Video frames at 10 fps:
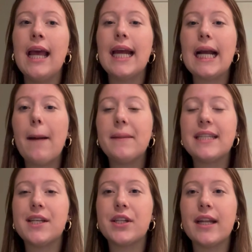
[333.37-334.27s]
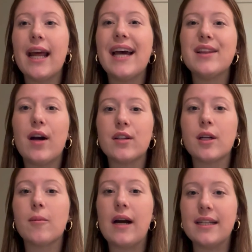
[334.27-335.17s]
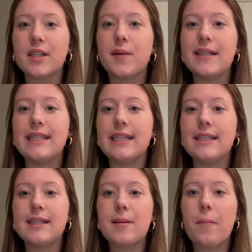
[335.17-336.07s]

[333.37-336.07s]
competition, and long-term consequences.